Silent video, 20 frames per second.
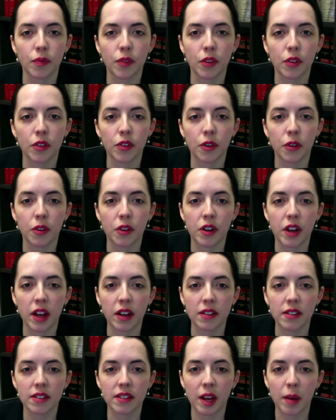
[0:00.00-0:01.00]
So the
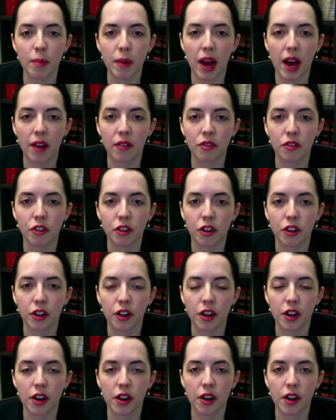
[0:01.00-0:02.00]
next step
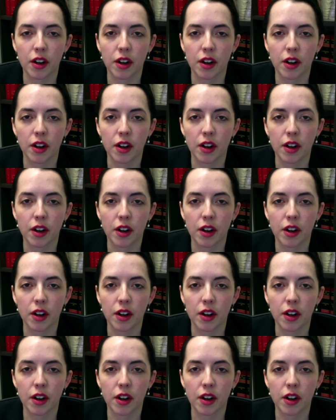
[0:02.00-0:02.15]
after